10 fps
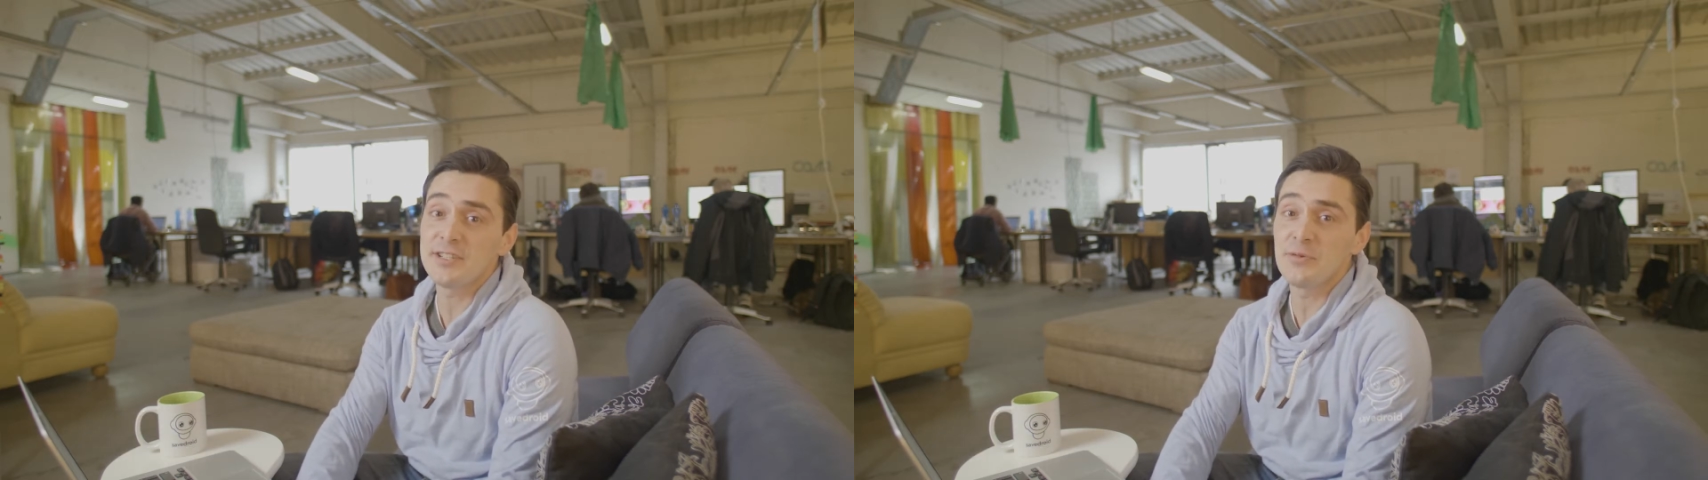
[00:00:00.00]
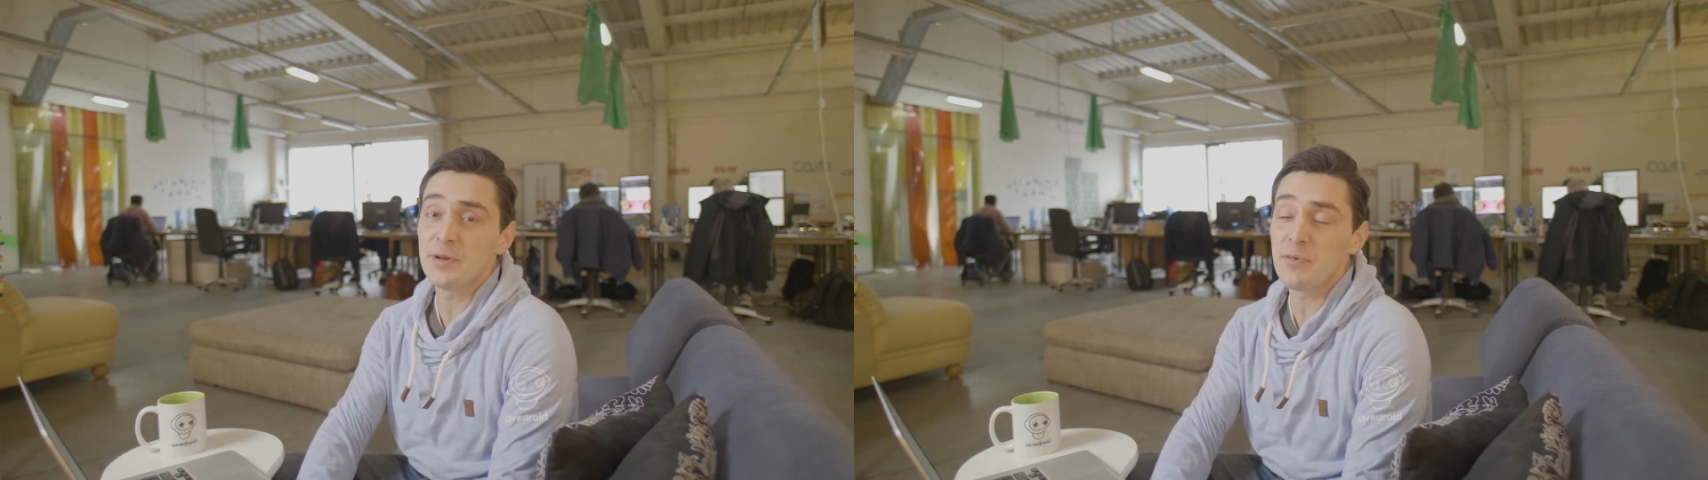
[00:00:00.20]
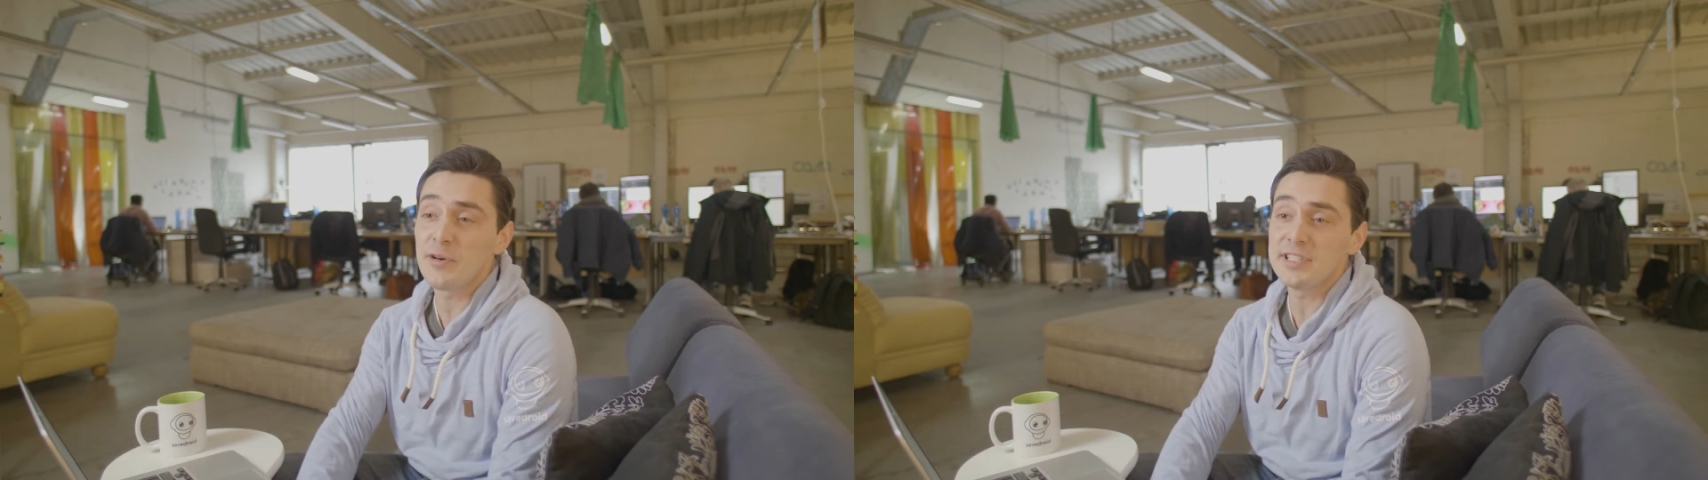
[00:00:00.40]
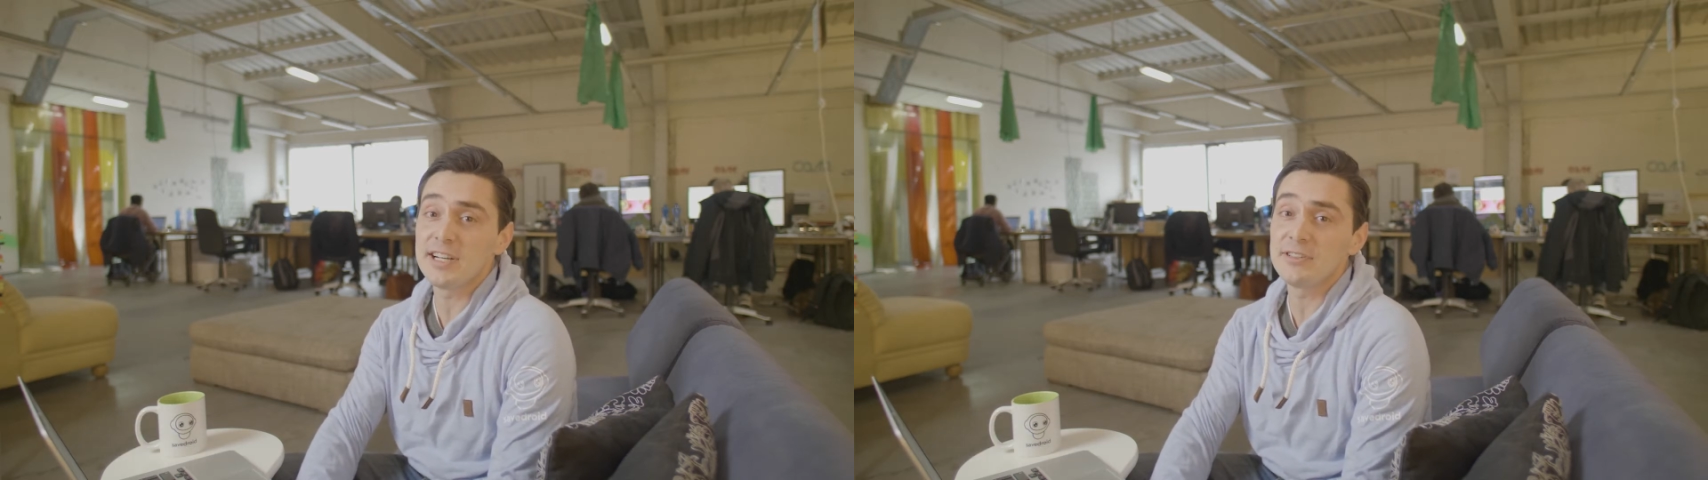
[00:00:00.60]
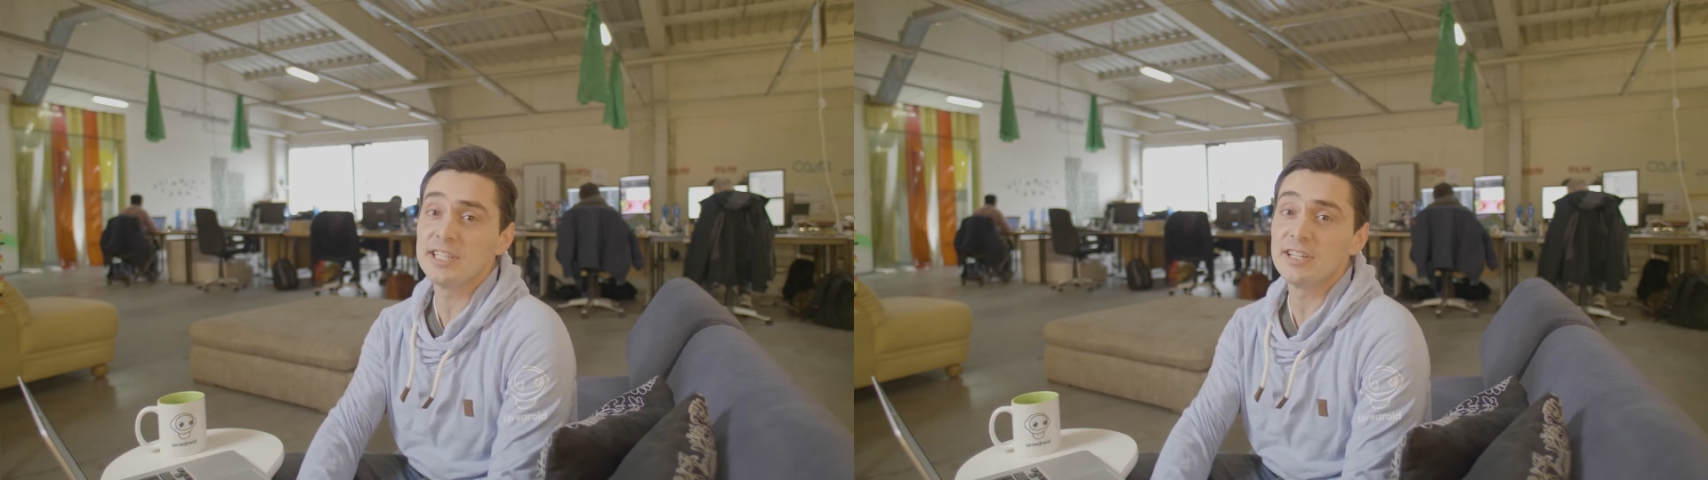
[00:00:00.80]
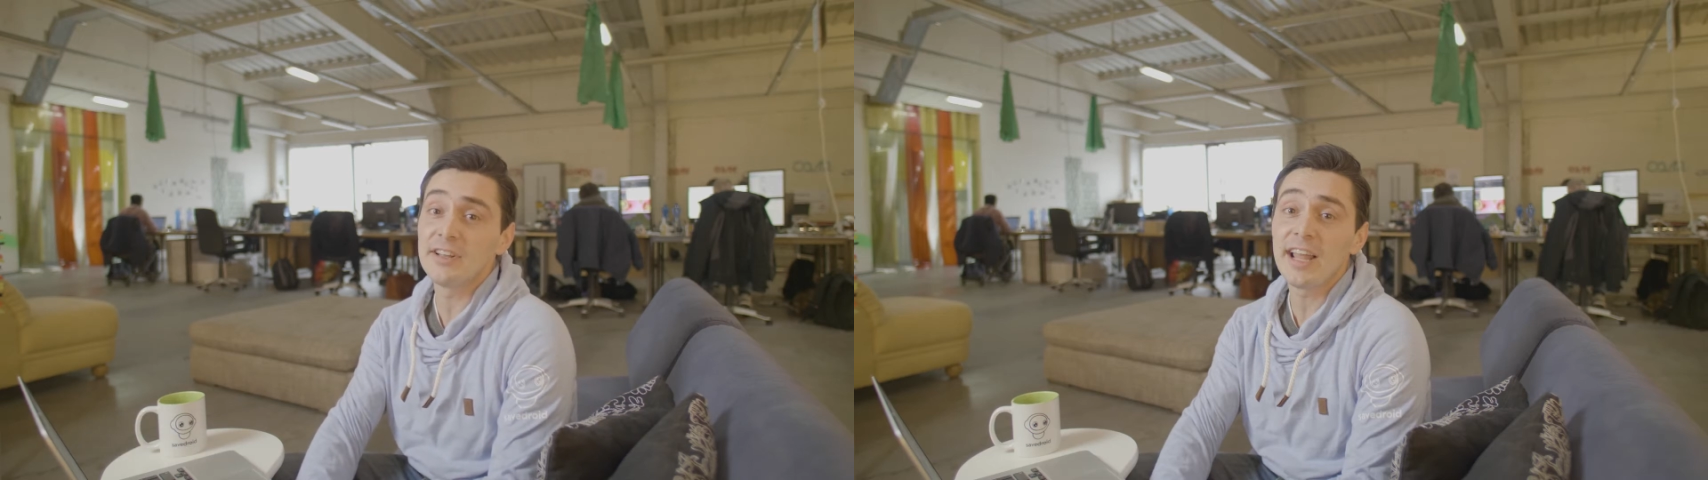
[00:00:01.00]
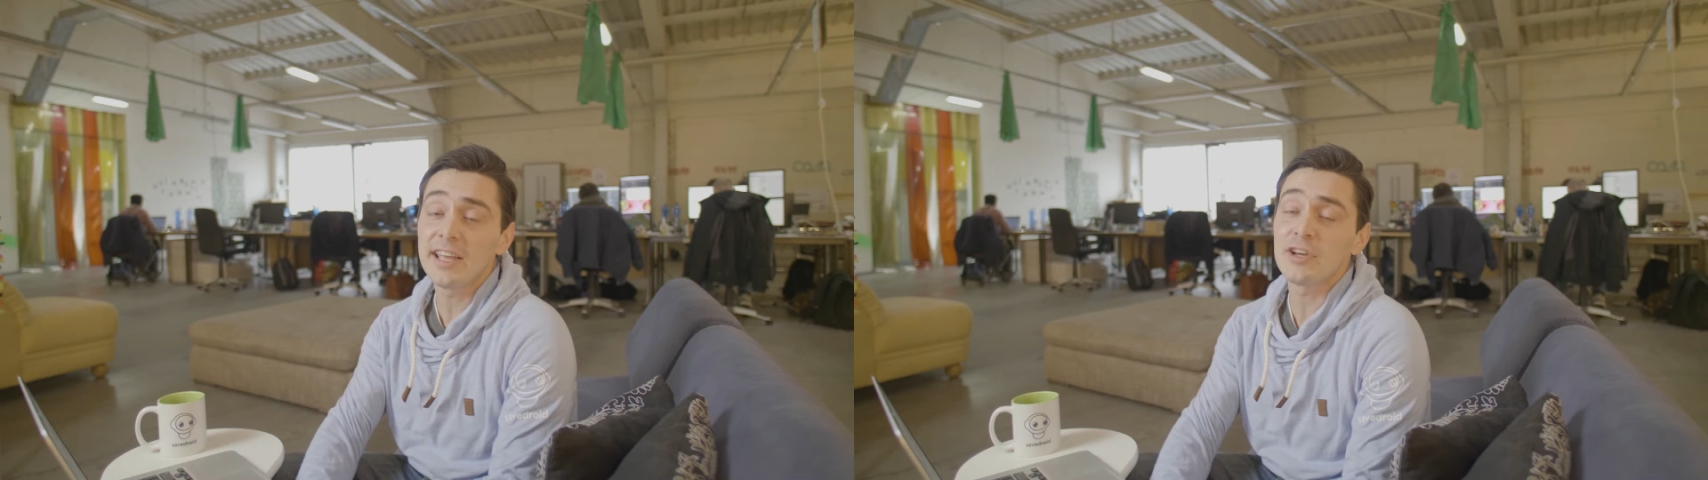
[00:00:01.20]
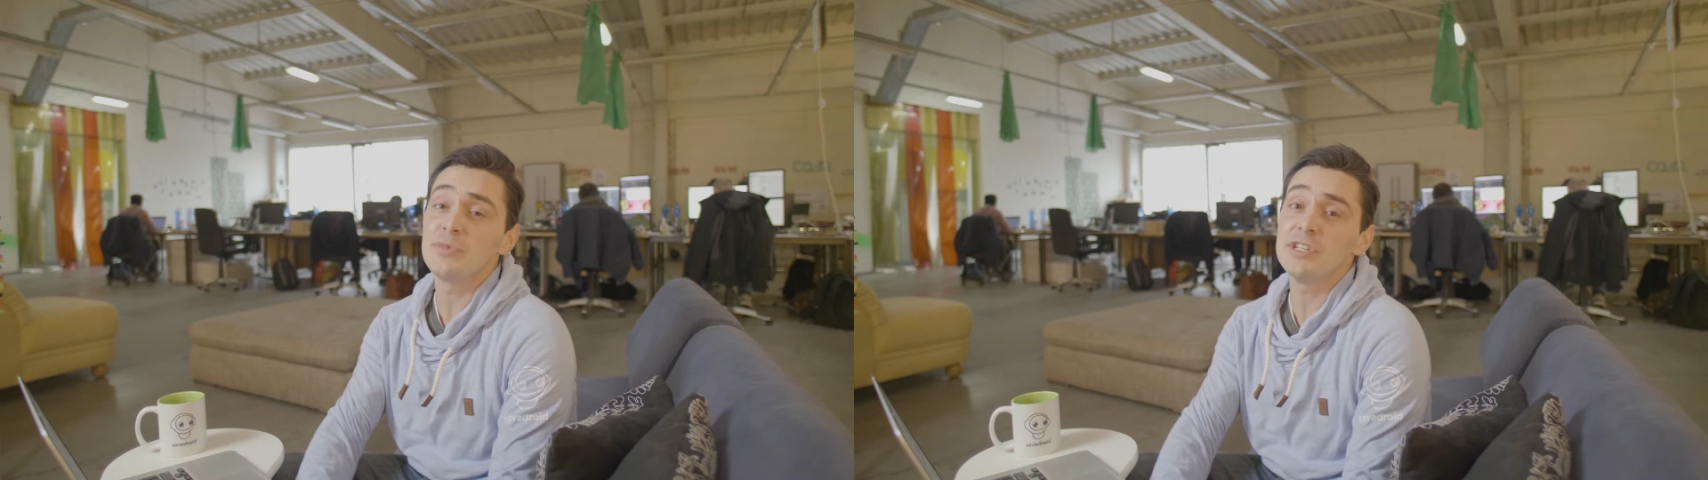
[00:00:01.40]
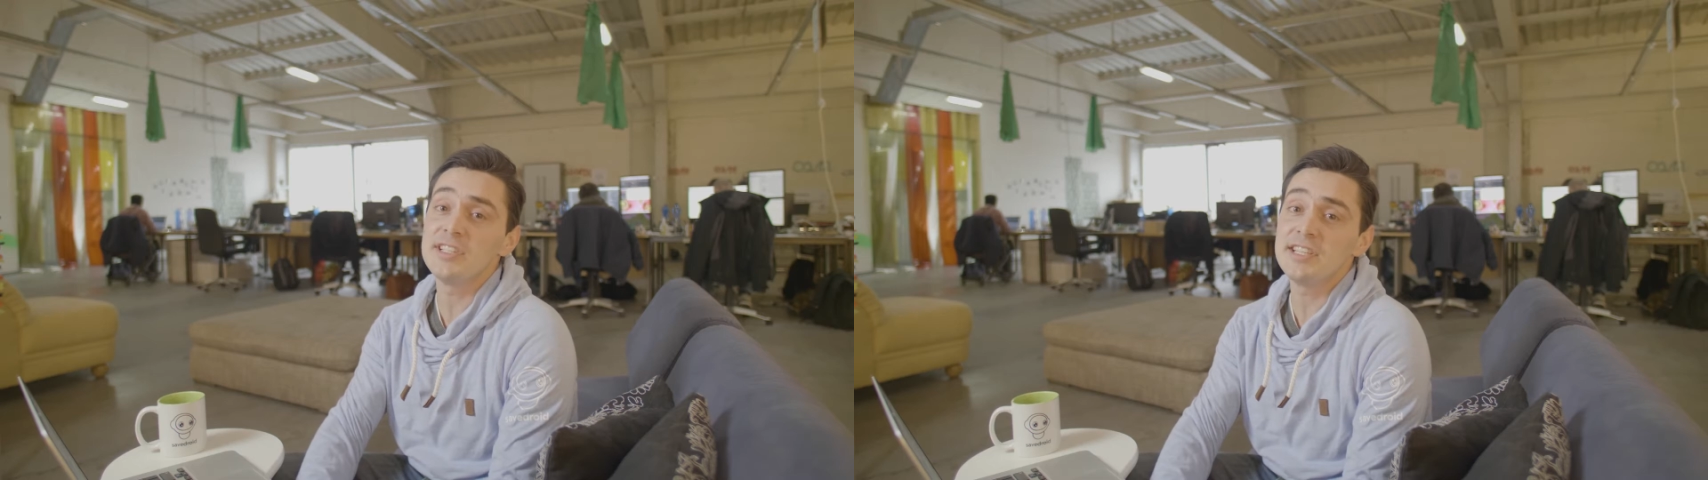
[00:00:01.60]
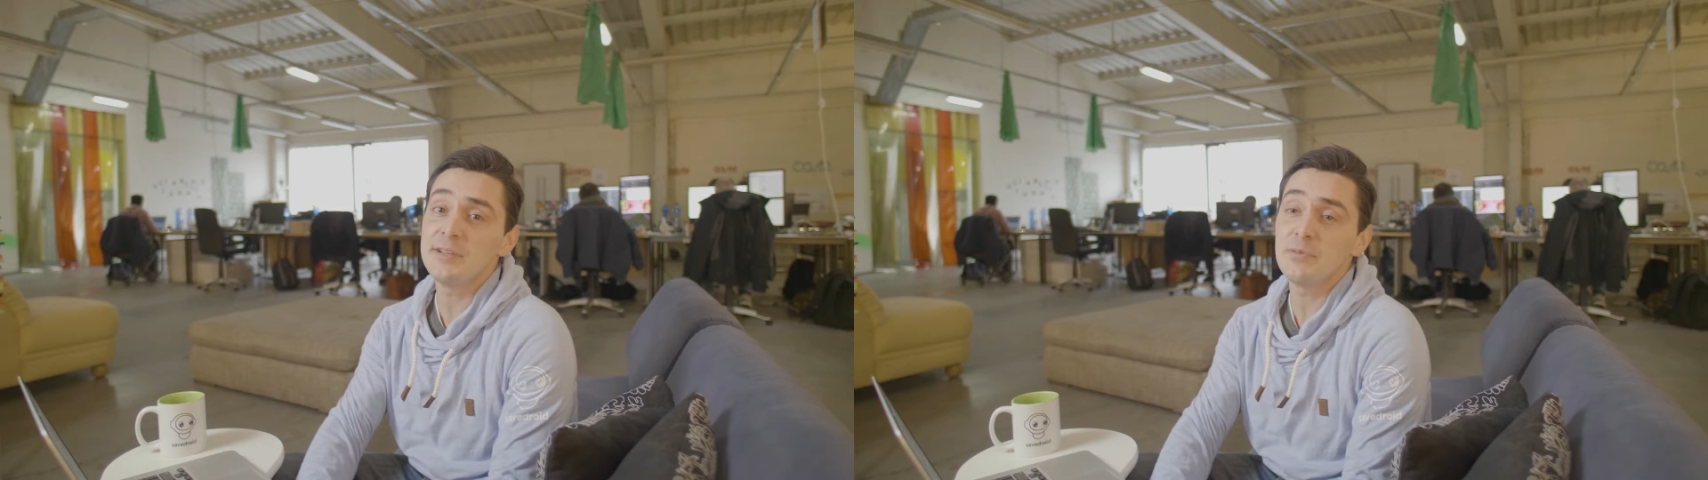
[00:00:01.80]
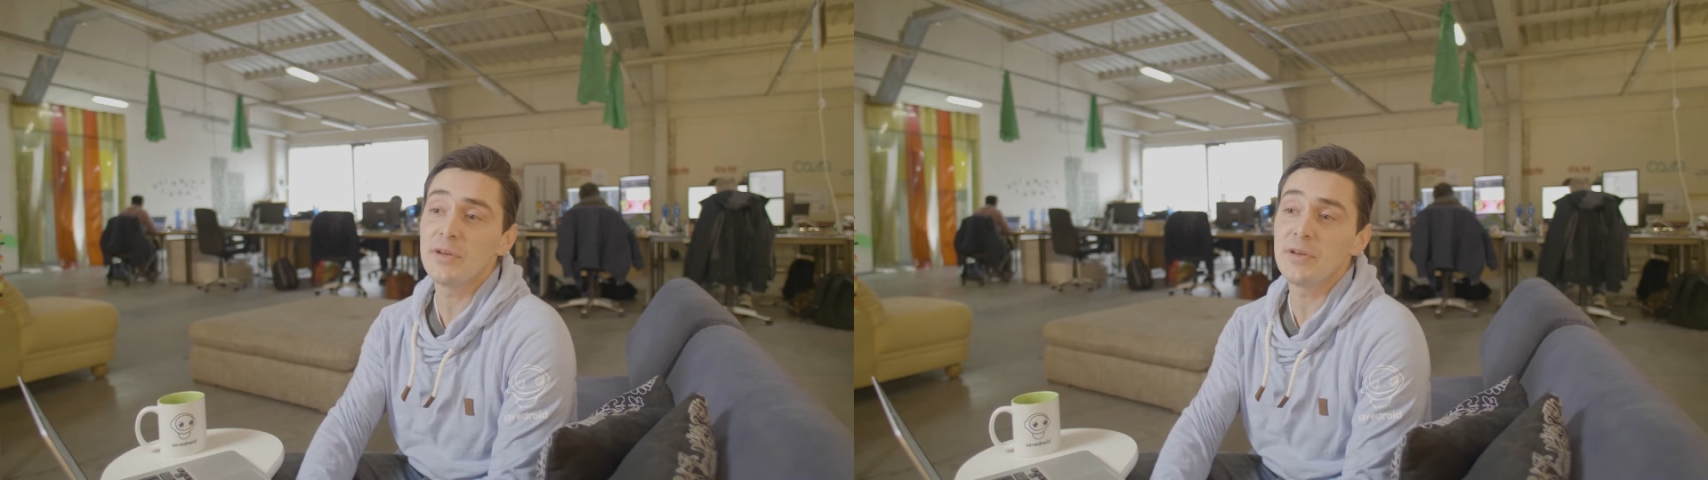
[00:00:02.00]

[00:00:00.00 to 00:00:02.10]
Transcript: to reward our online community